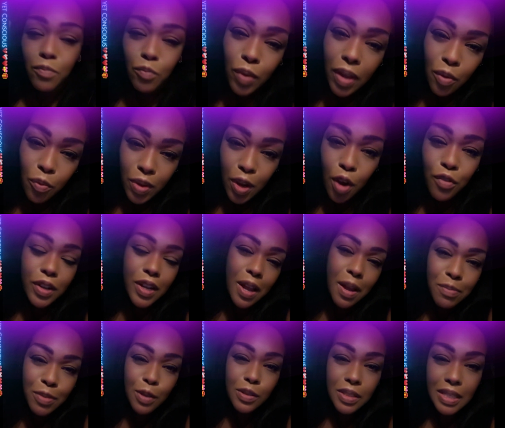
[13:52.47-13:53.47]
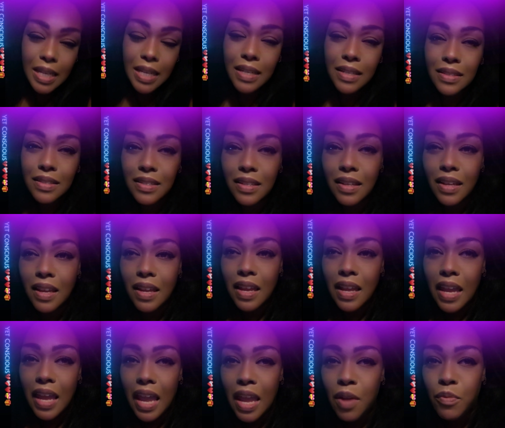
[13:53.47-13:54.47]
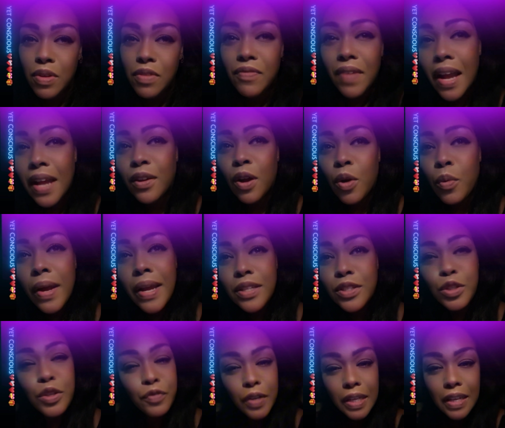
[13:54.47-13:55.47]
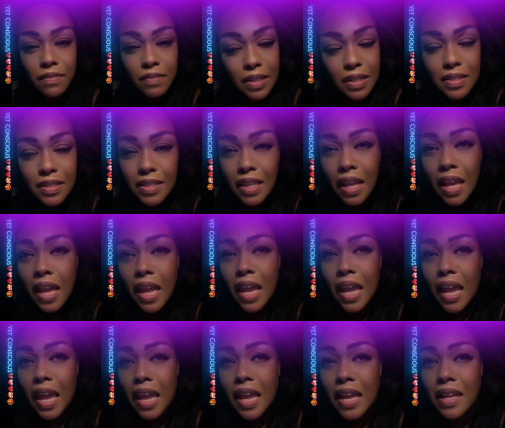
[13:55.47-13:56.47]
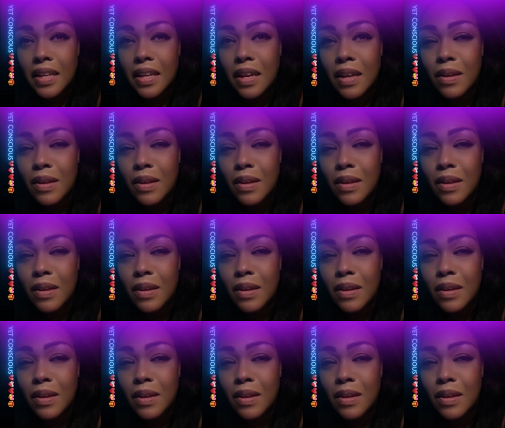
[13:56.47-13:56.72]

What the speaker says: we overcome those things, and we find our way to forgiveness, and